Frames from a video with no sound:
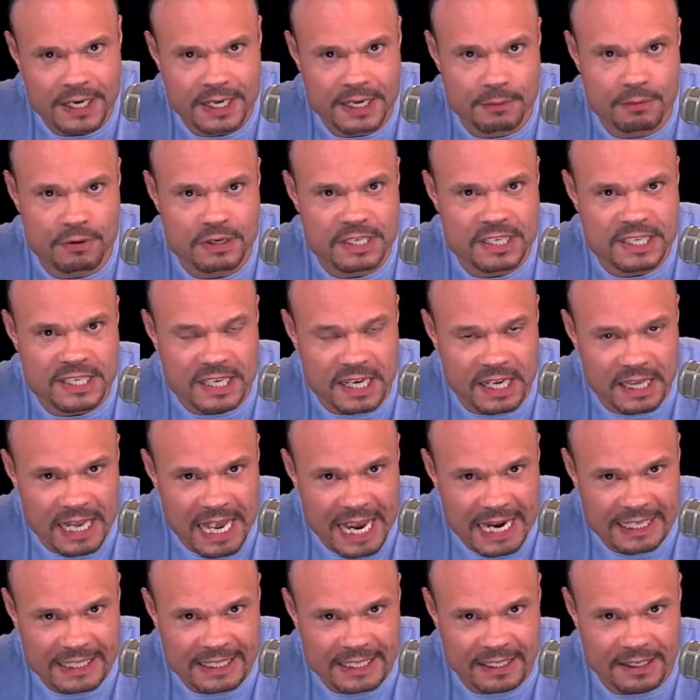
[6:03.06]
he was
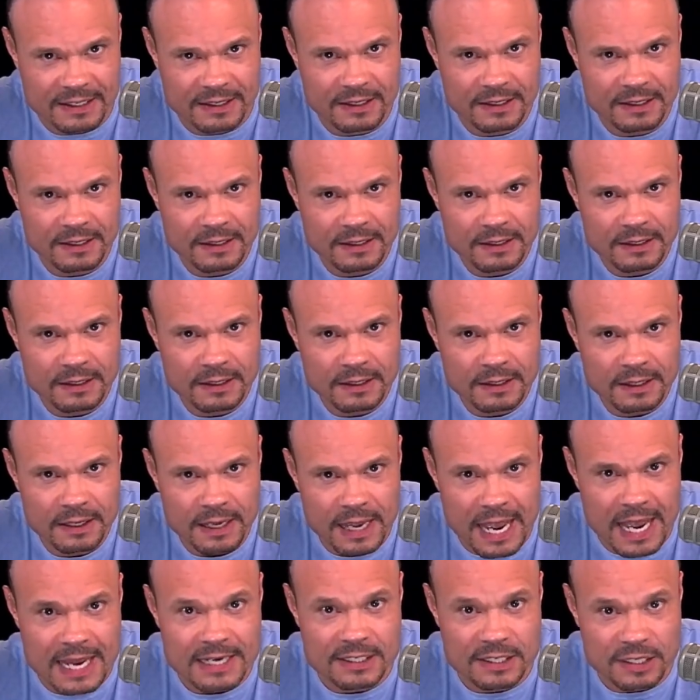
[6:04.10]
selected
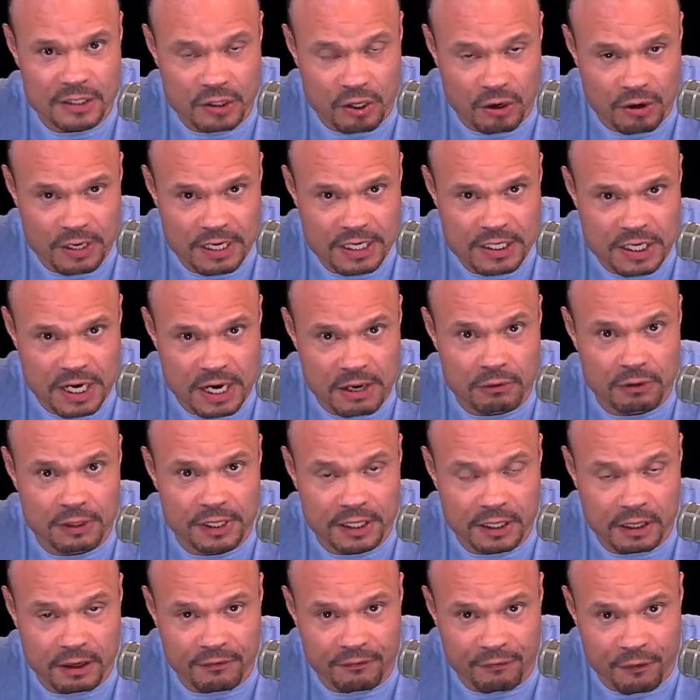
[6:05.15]
as Attorney General and
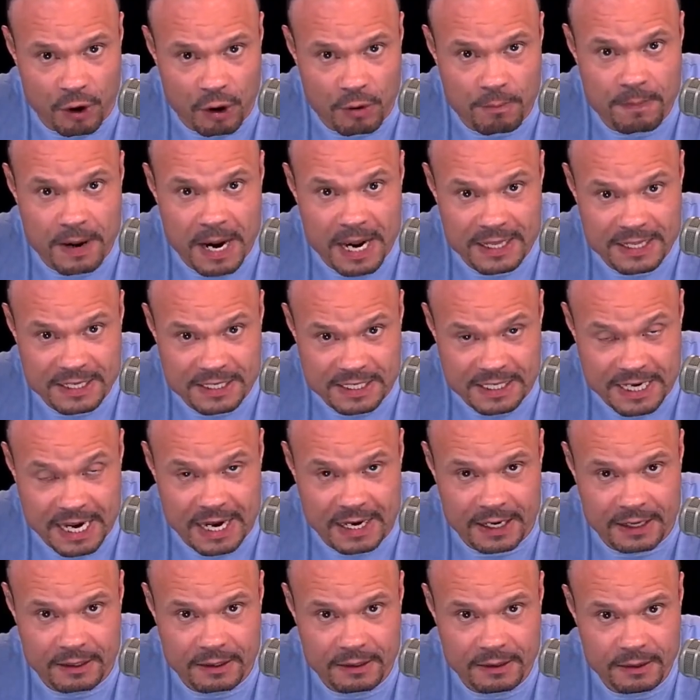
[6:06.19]
confirmed by the
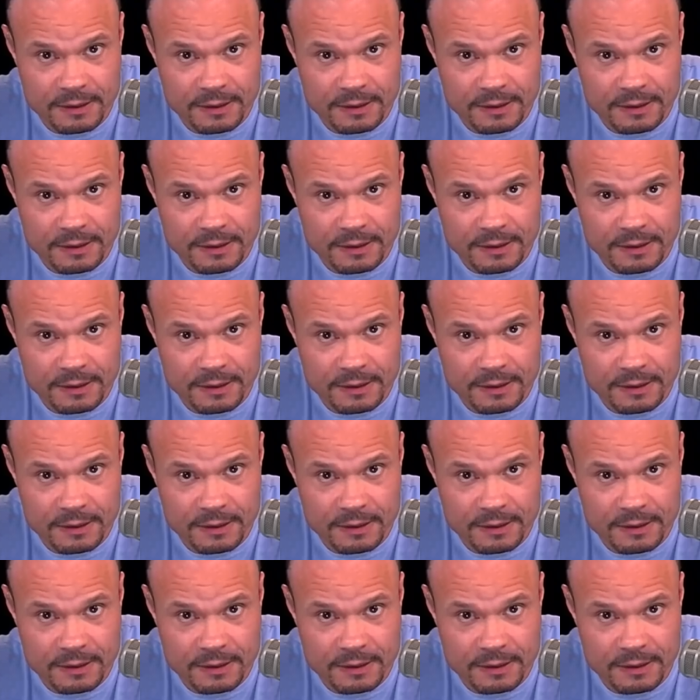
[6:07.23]
Senate,